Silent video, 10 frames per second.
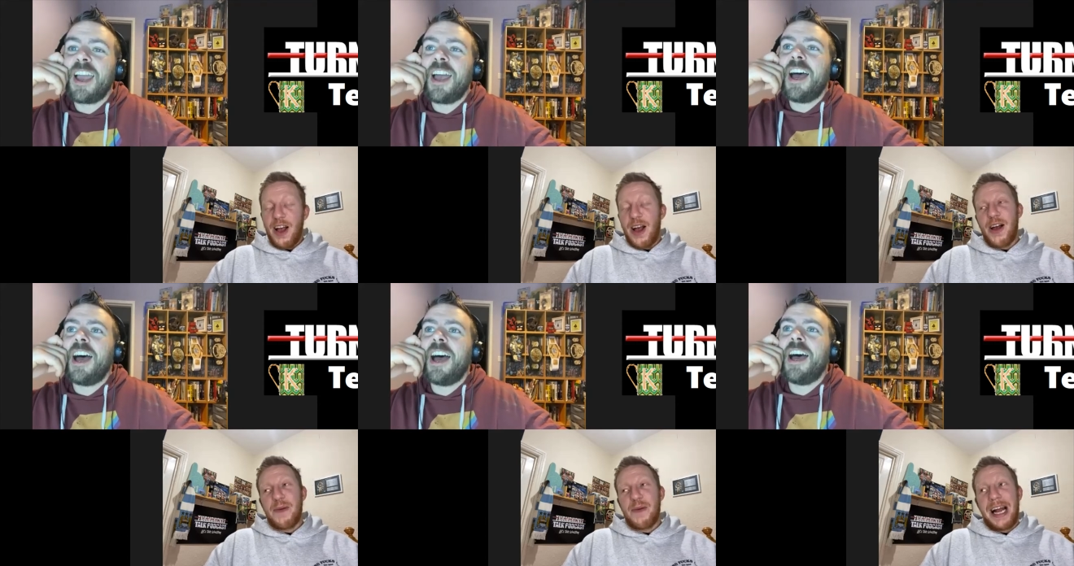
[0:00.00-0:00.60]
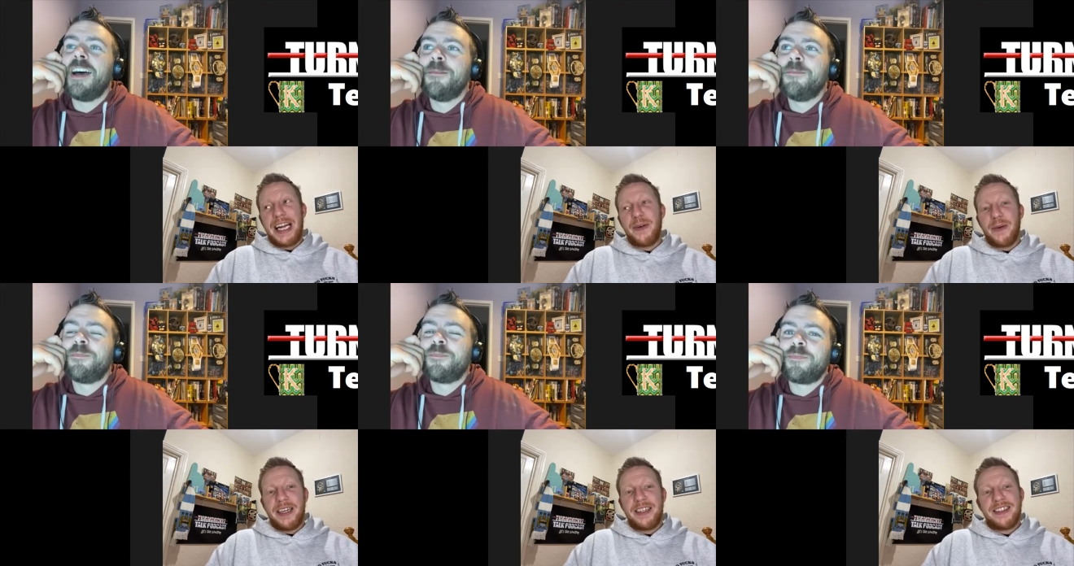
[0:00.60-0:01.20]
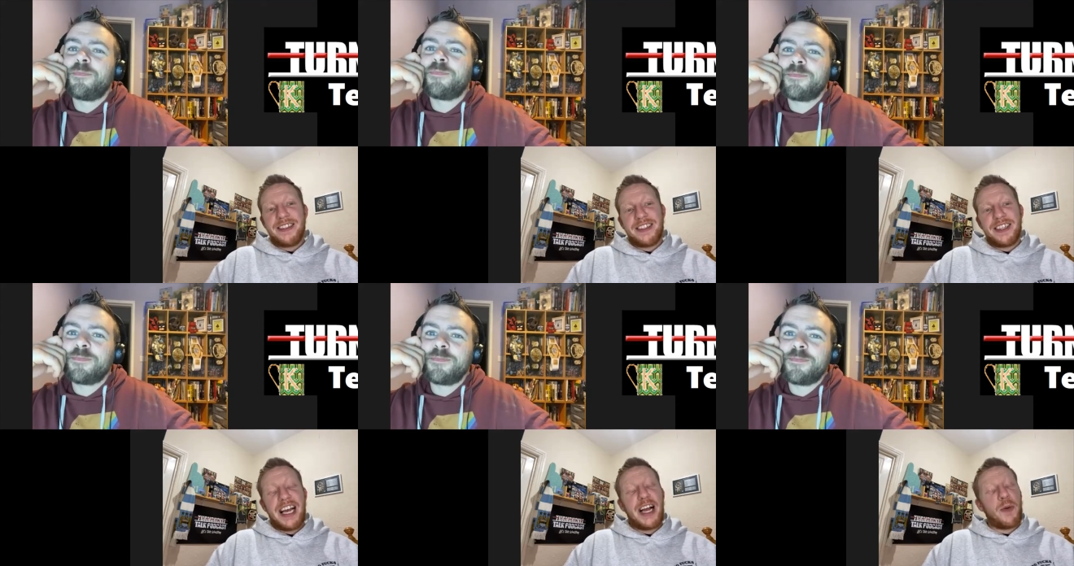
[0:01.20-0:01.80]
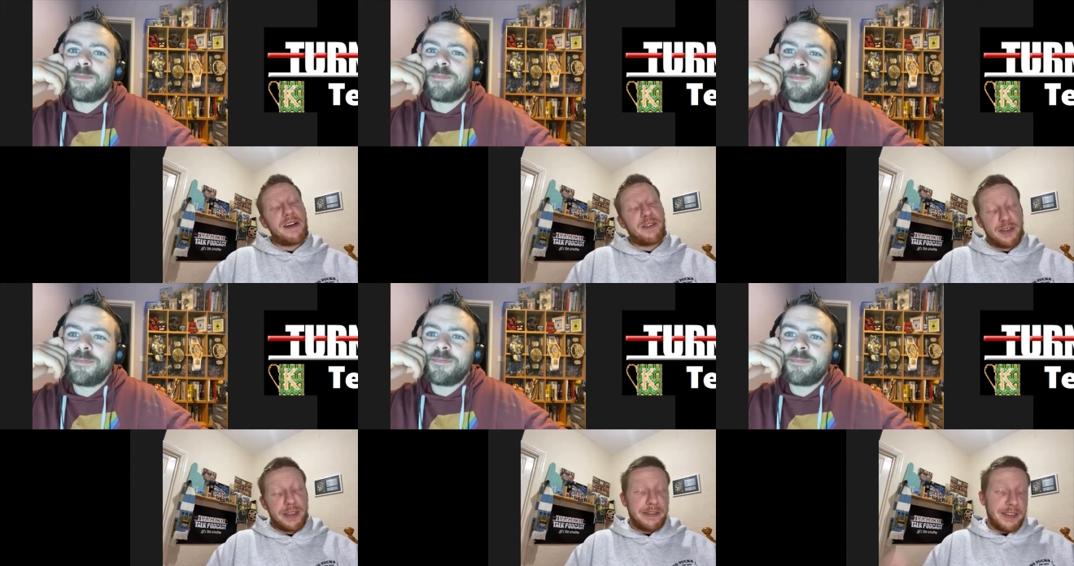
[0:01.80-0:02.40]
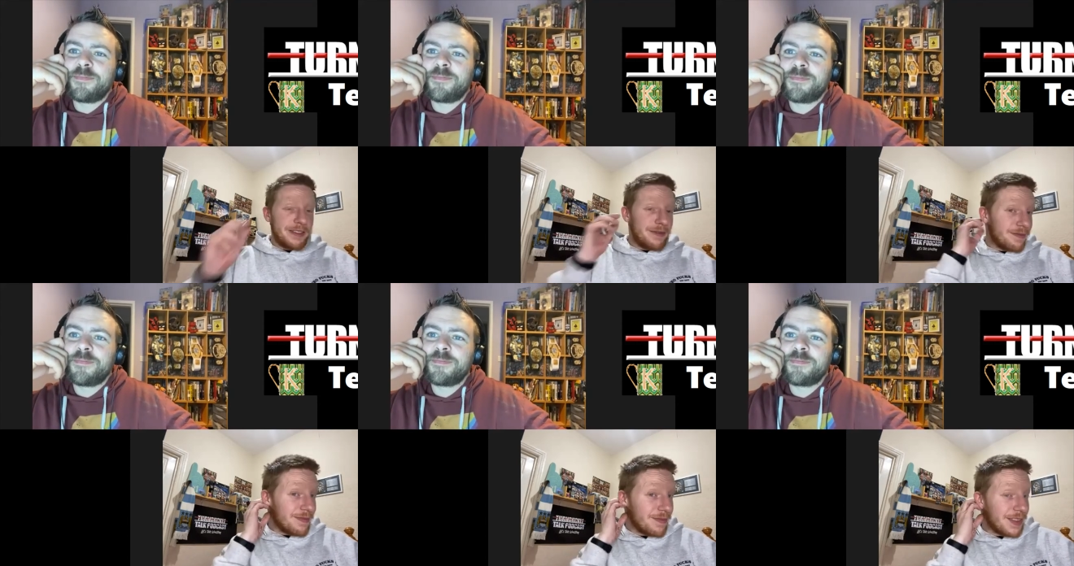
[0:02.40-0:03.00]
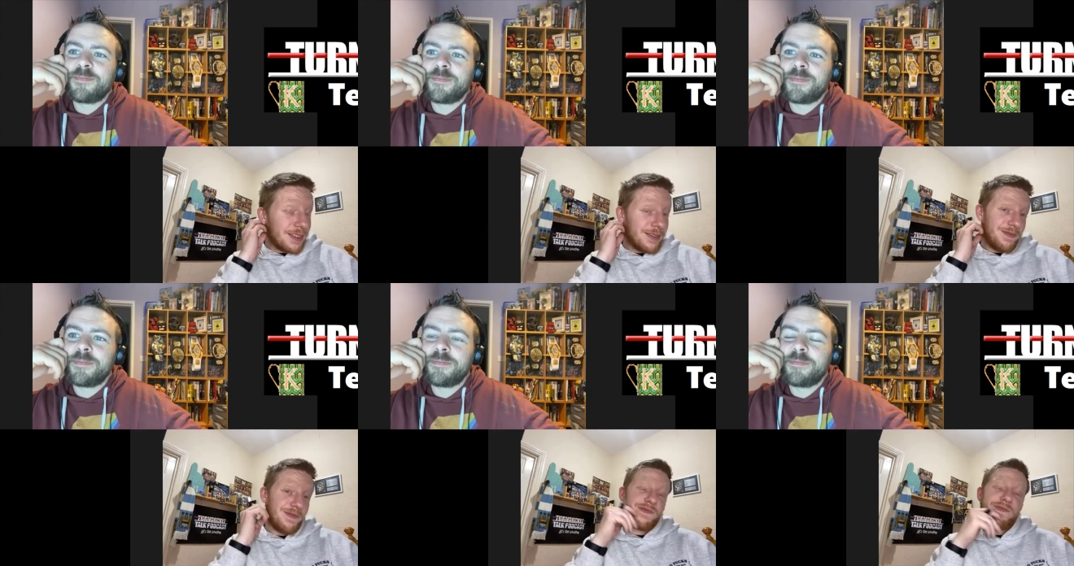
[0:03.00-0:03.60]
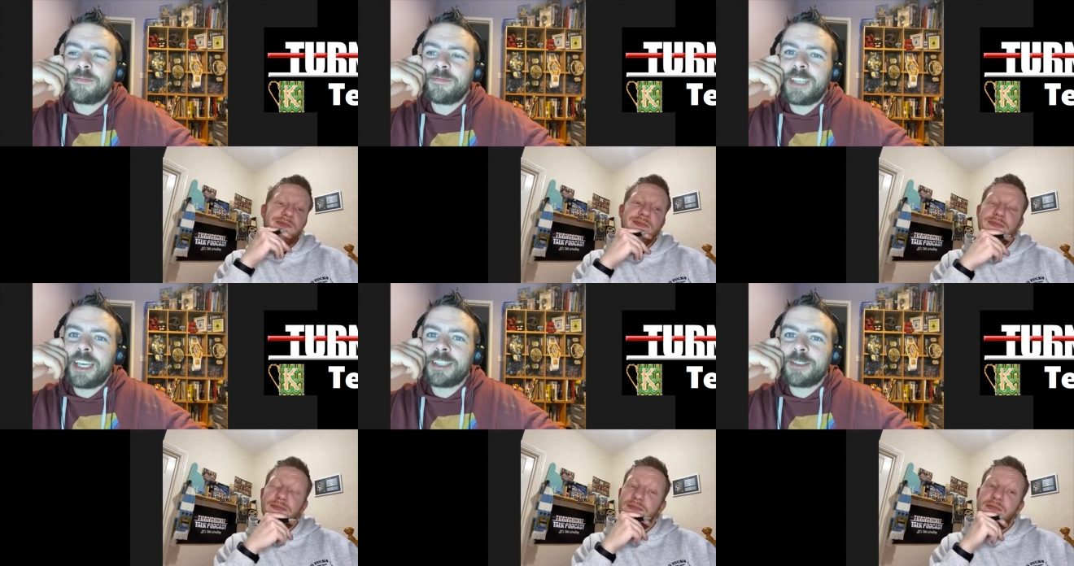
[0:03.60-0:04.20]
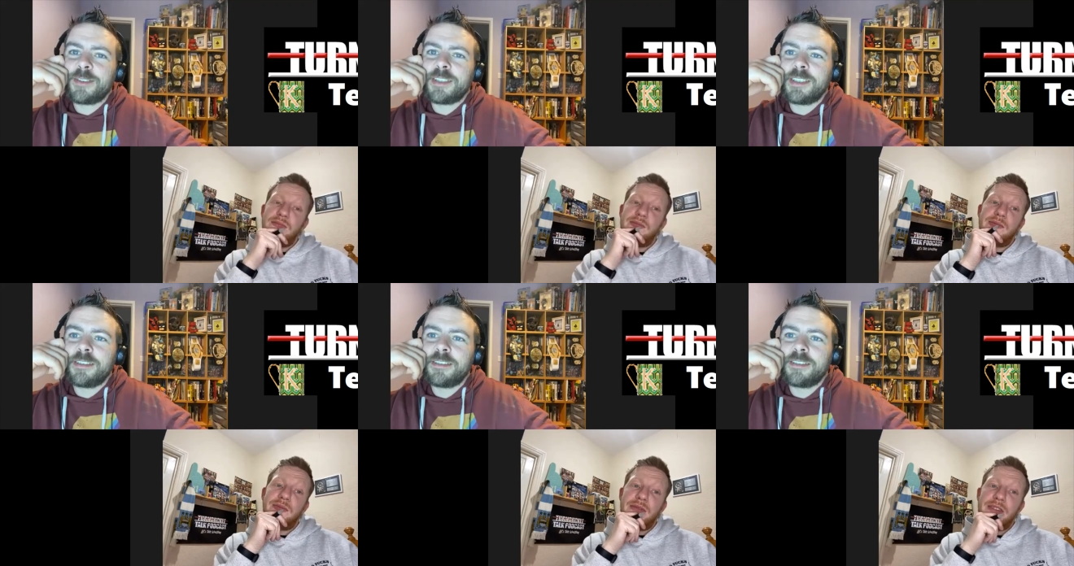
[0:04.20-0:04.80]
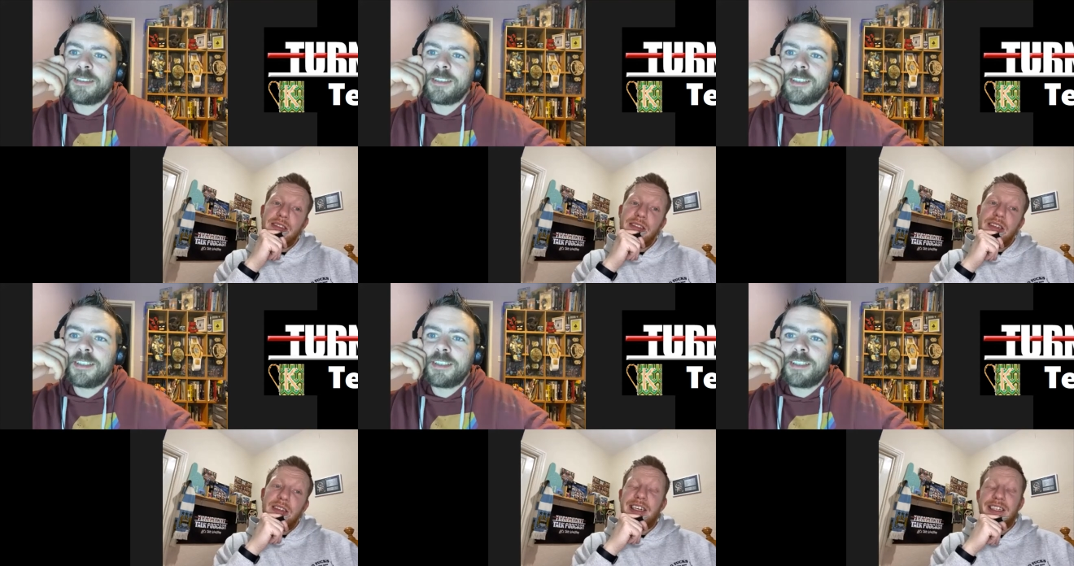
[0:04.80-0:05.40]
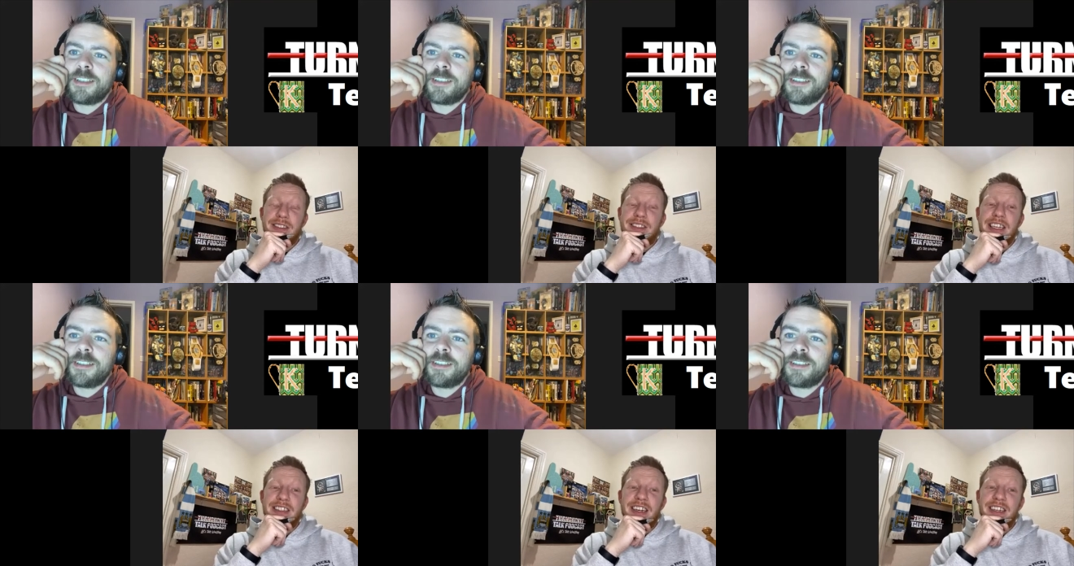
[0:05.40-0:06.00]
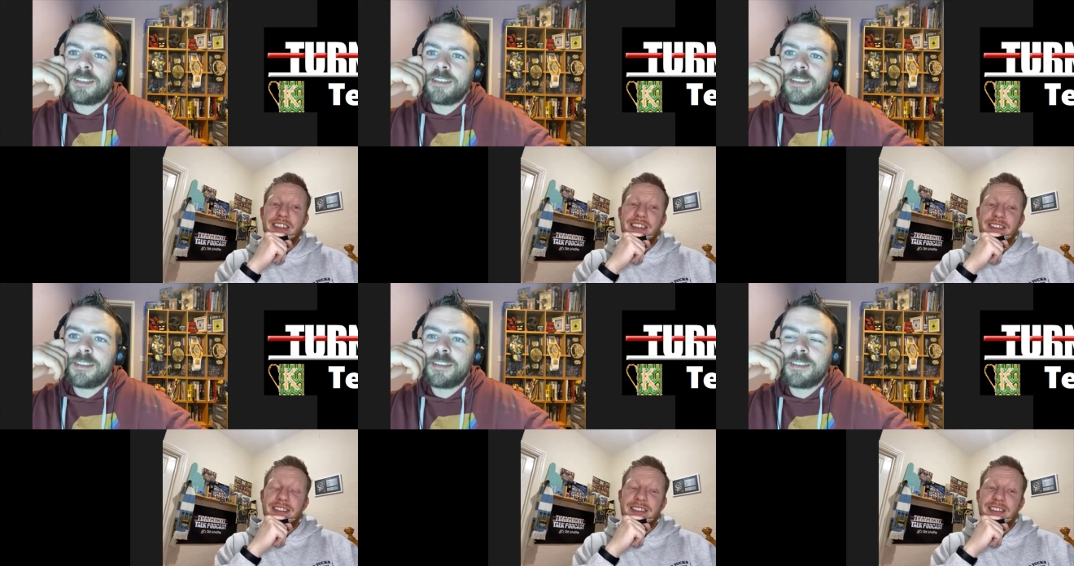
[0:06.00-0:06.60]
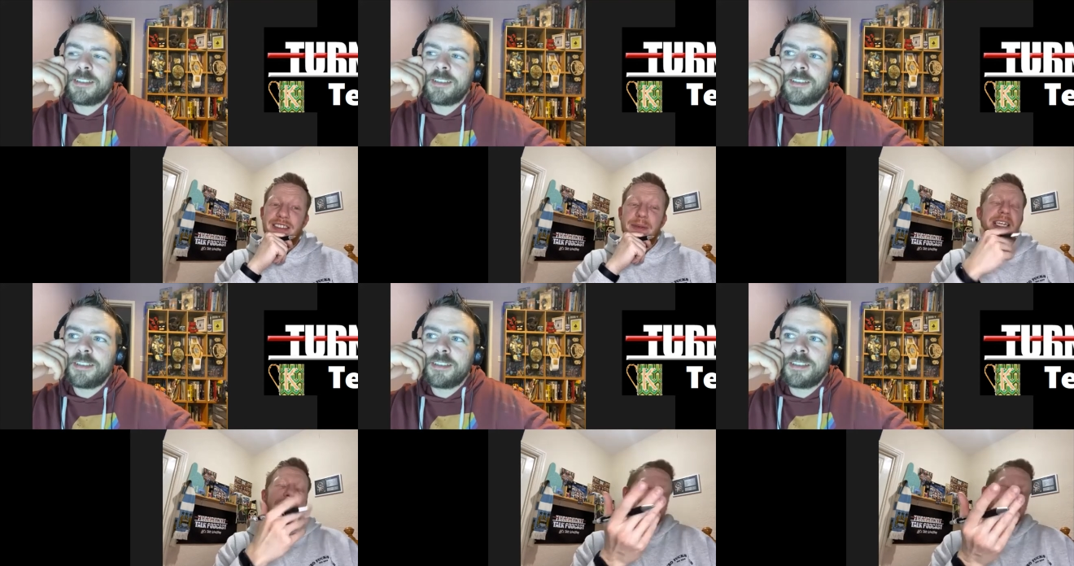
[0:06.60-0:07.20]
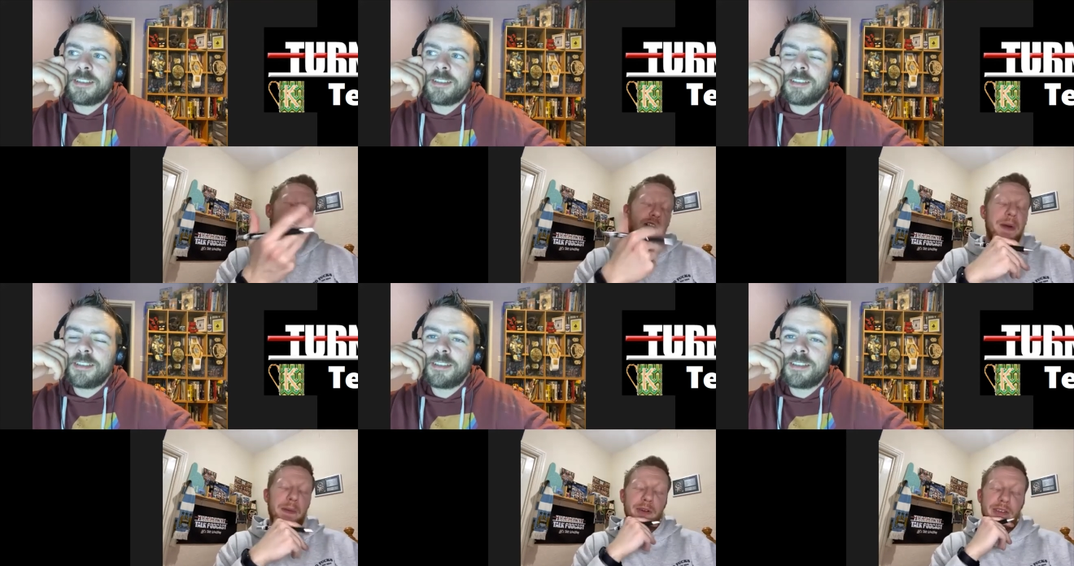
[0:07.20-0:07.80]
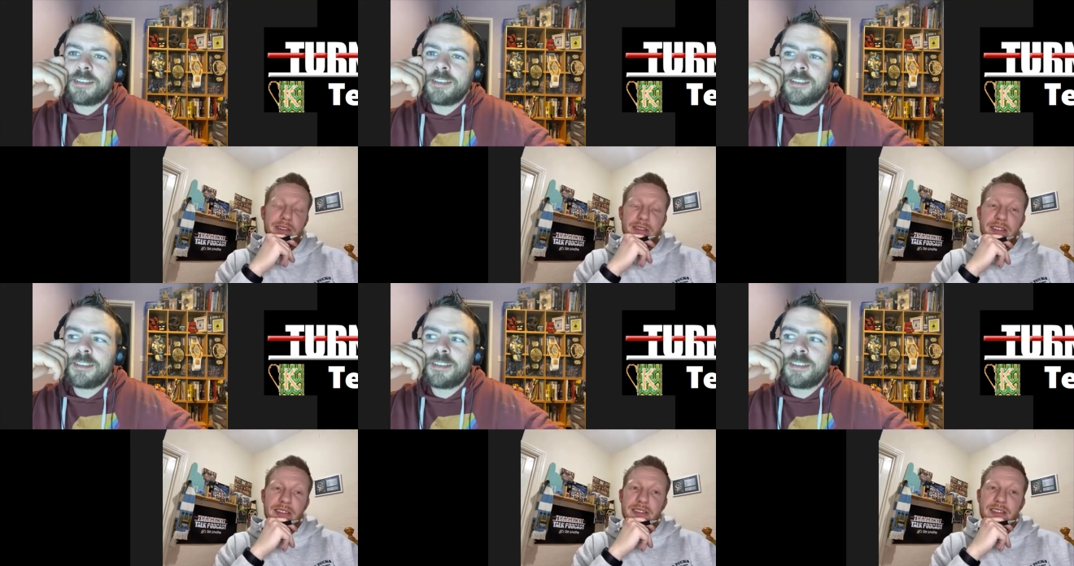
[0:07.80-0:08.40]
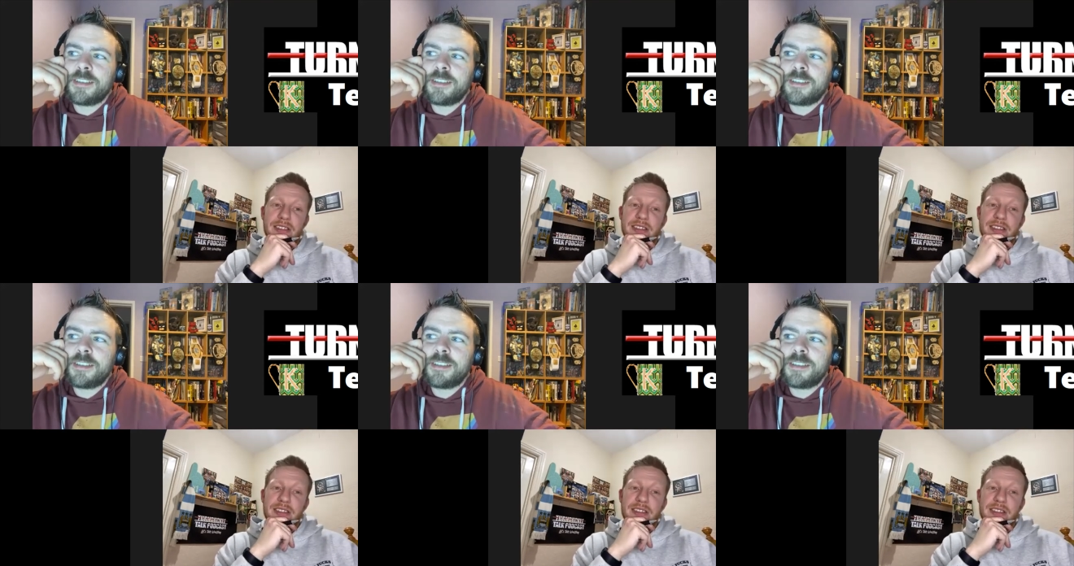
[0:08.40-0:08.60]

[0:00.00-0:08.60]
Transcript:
Speaker 1: um, anyway, Aguero's leaving.
Speaker 2: Yeah, so I've seen.
Speaker 1: That's sad, that, innit? It's, I mean, I've seen it coming, but it's, it's...